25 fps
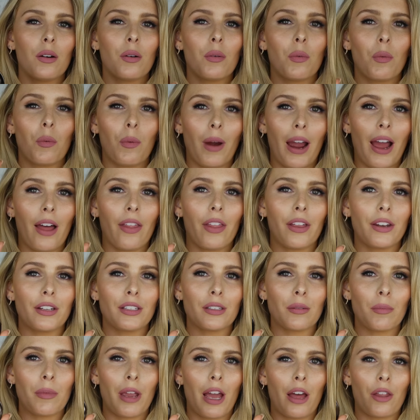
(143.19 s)
Wow, that
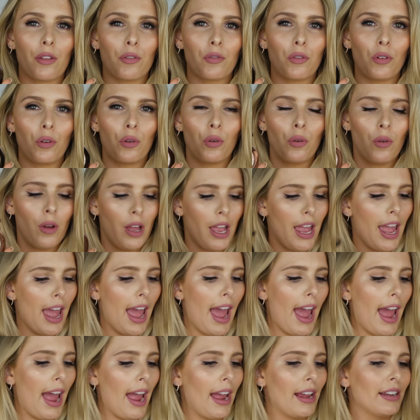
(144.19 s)
is a mouthful.
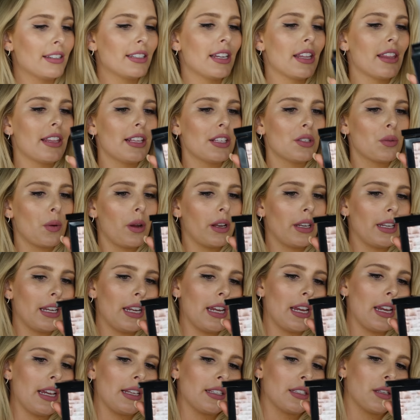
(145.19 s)
And this one
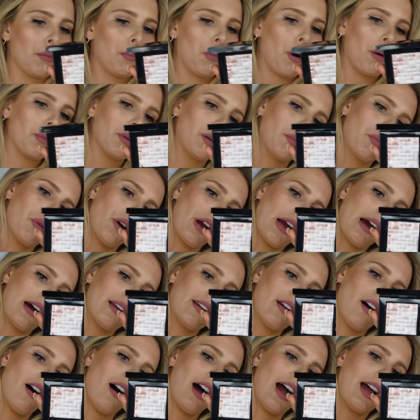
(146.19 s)
here is the Bobbi
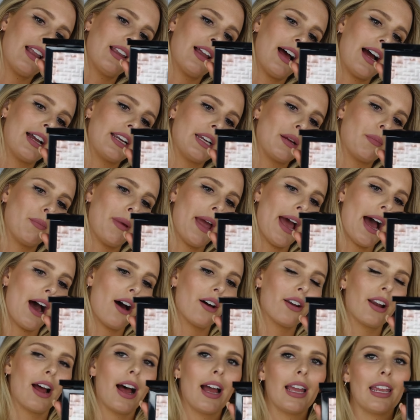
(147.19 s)
Brown Highlighting
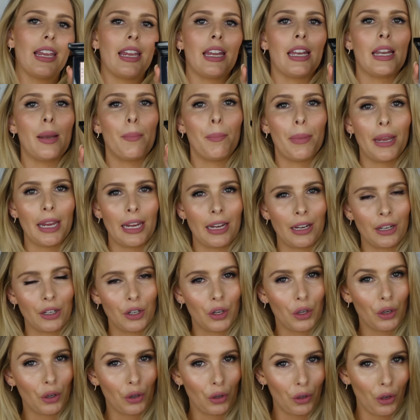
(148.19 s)
Powder in
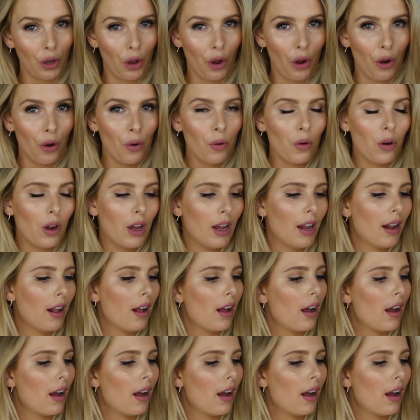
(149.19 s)
Pink Glow.